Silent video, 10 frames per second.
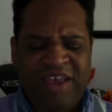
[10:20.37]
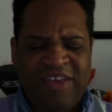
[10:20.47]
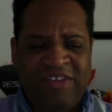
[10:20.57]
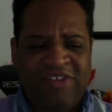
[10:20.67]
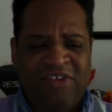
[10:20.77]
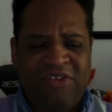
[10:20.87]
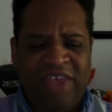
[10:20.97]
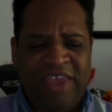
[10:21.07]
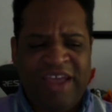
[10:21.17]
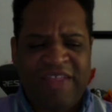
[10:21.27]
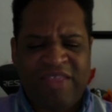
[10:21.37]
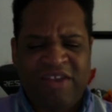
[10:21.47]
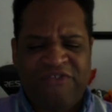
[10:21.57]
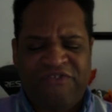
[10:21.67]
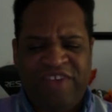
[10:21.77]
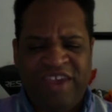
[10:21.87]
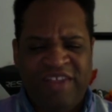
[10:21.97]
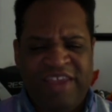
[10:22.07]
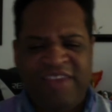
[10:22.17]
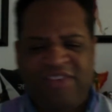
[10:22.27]
until they get their
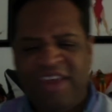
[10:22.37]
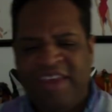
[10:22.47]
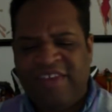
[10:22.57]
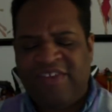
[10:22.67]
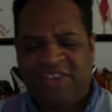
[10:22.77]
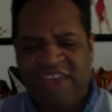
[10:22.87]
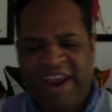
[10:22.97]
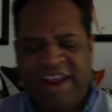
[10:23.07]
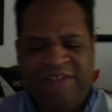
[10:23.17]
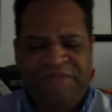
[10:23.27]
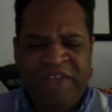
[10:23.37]
feelings sated